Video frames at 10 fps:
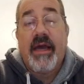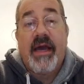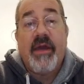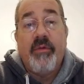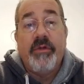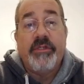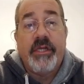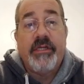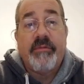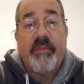I will
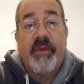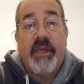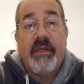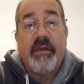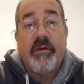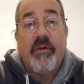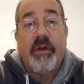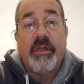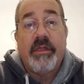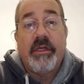change my painting
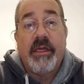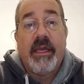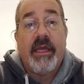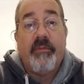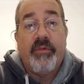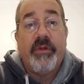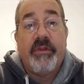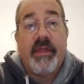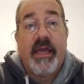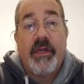accordingly and put
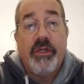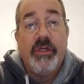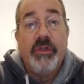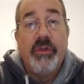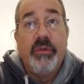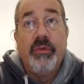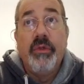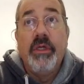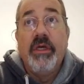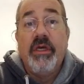that new
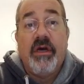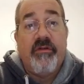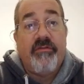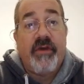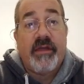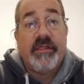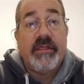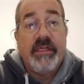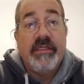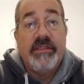effect
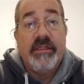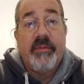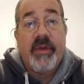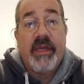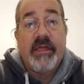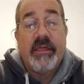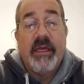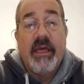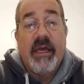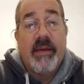into the painting.
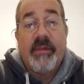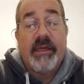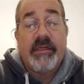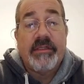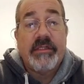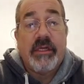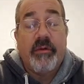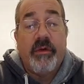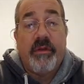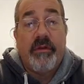I'm not going to stick
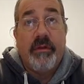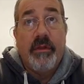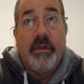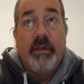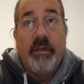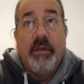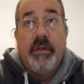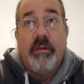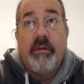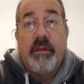with
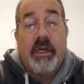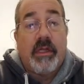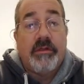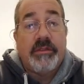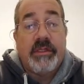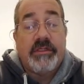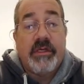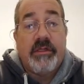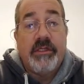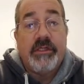the colors that I
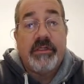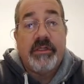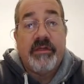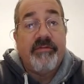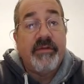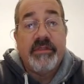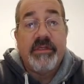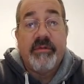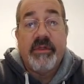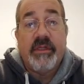saw initially. If it's
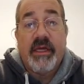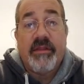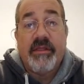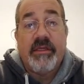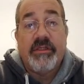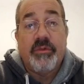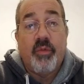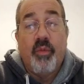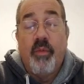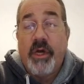something that I think is
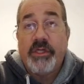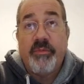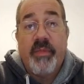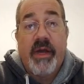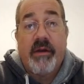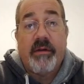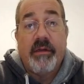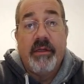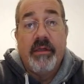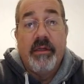much better
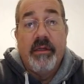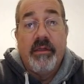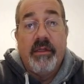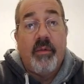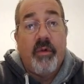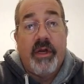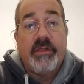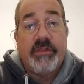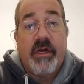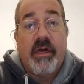than what I
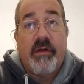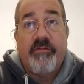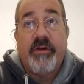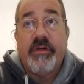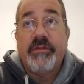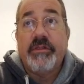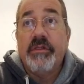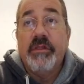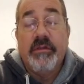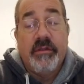saw at first,
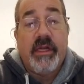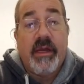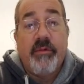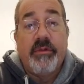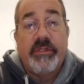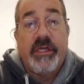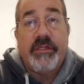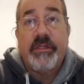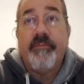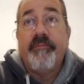then I will change it.